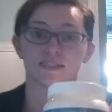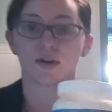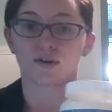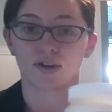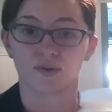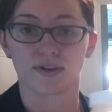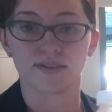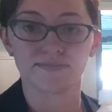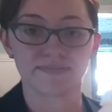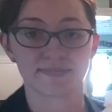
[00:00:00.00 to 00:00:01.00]
is coconut
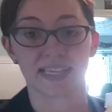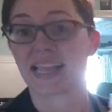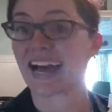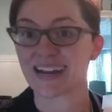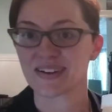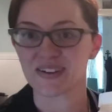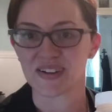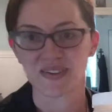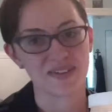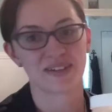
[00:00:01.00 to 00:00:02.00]
oil. It's a lot of
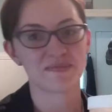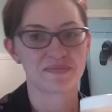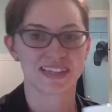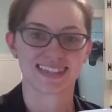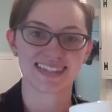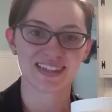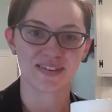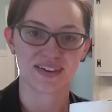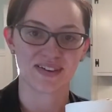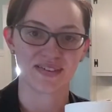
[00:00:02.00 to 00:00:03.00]
coconut oil, but this is
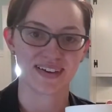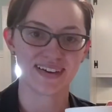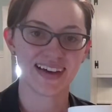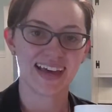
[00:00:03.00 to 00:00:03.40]
coconut oil.